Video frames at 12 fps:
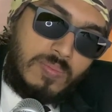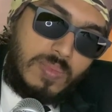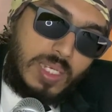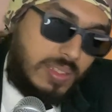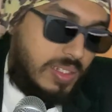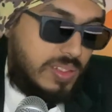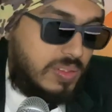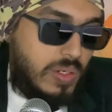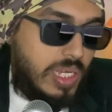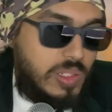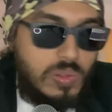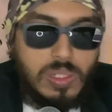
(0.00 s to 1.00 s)
And there's
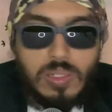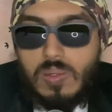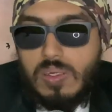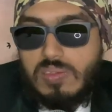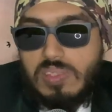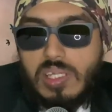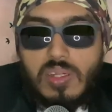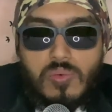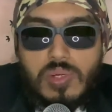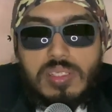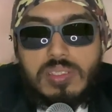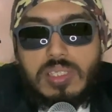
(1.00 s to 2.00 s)
actually not a single
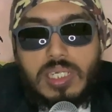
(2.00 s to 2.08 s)
reason